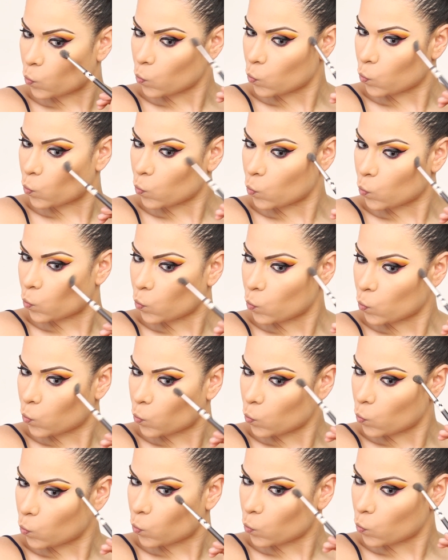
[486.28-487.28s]

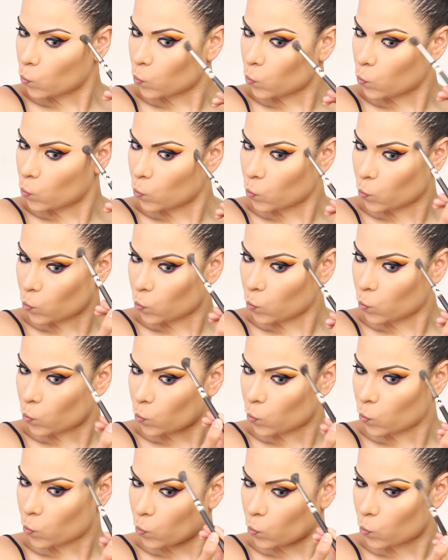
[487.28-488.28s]

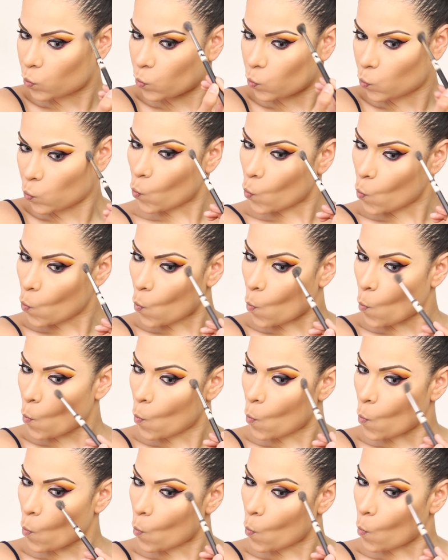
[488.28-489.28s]

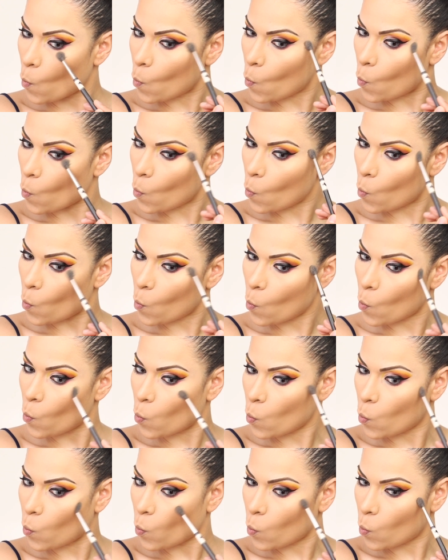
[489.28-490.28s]

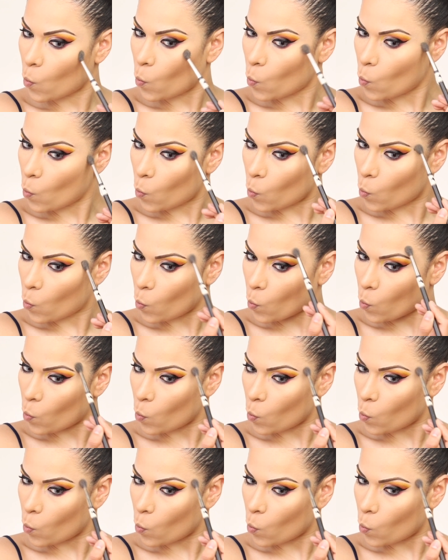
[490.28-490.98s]
[no speech]